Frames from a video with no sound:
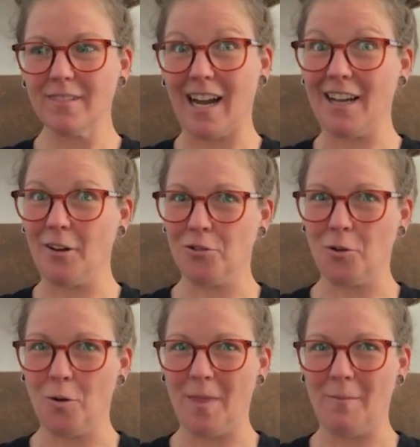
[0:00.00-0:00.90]
also
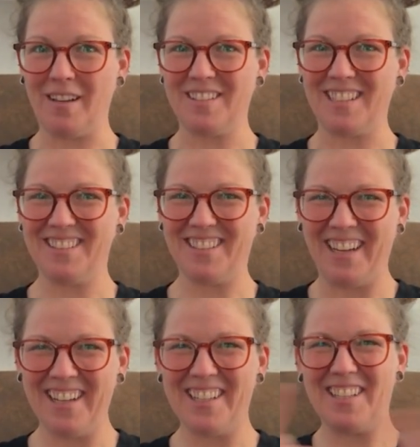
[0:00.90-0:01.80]
hope that makes sense.
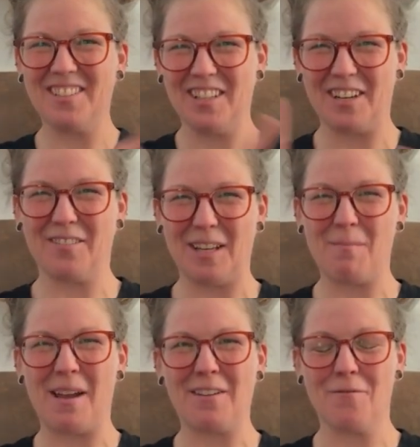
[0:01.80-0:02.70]
It's a lot of like
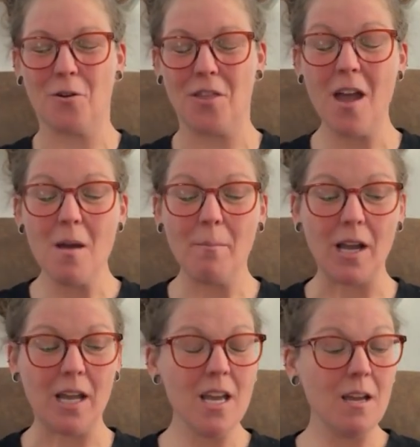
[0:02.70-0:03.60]
back and forth,
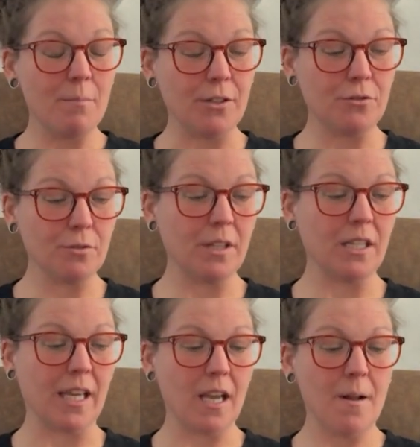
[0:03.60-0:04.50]
but truly,
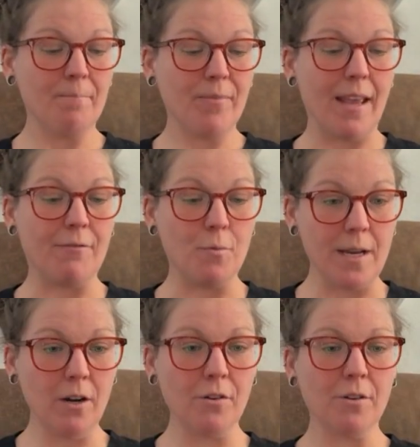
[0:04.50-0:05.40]
like if
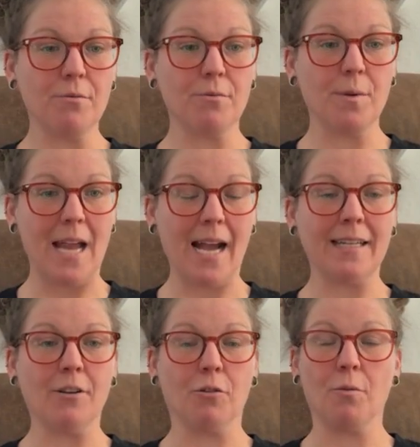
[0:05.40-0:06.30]
we aren't
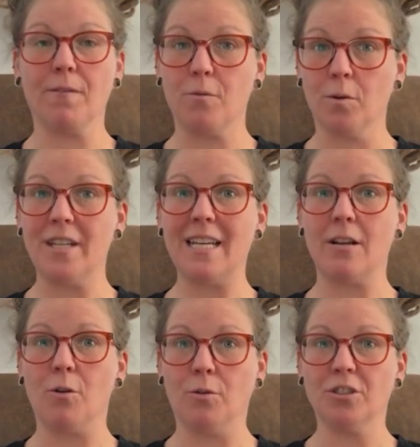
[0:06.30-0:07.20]
reacting or if we're
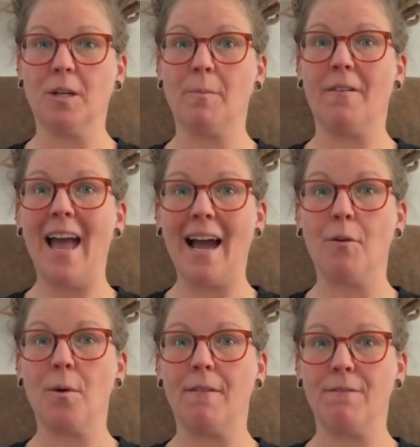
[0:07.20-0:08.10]
taking ownership of how
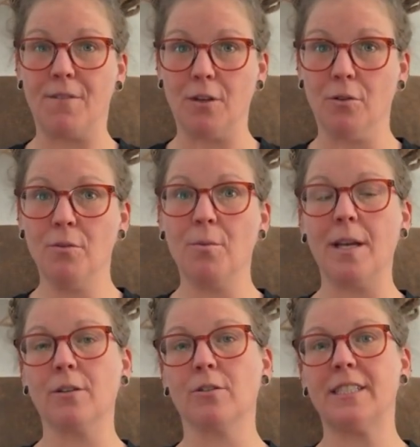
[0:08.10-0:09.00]
we feel,
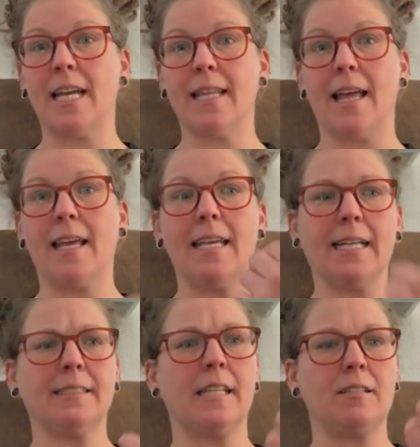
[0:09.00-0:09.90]
we understand that yes, this